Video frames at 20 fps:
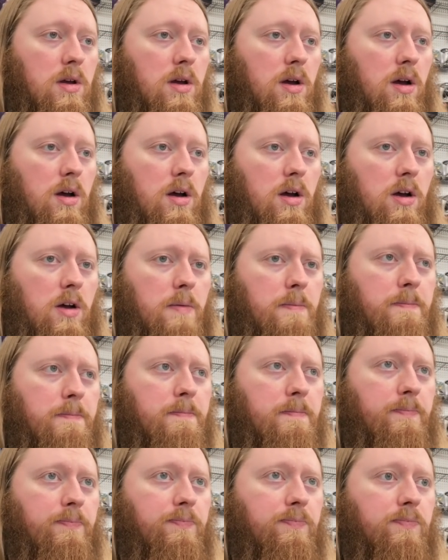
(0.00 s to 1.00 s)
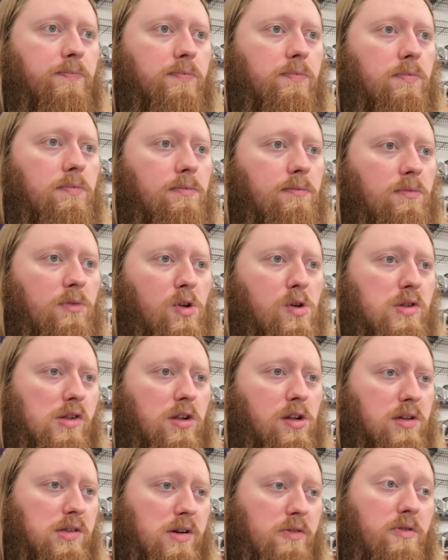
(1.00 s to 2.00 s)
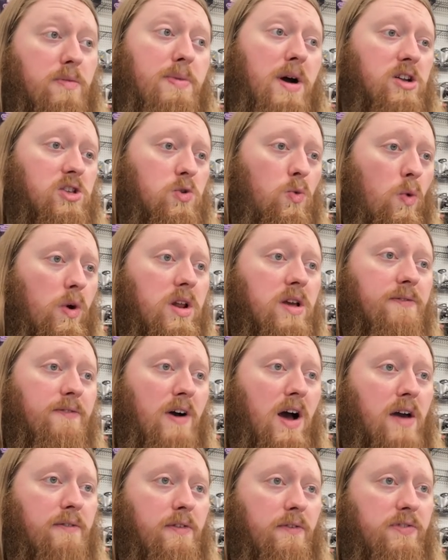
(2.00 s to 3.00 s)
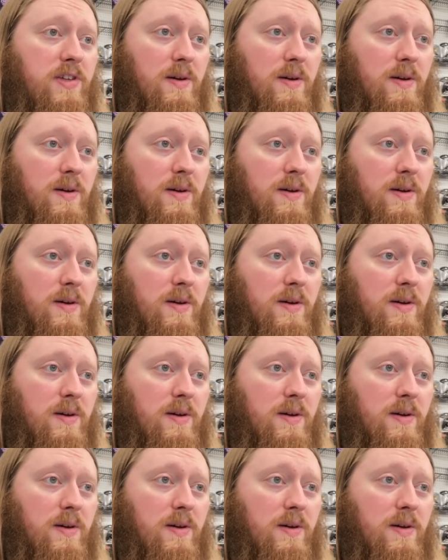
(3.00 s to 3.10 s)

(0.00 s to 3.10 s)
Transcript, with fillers: Um, so it looks like we bought twenty-five of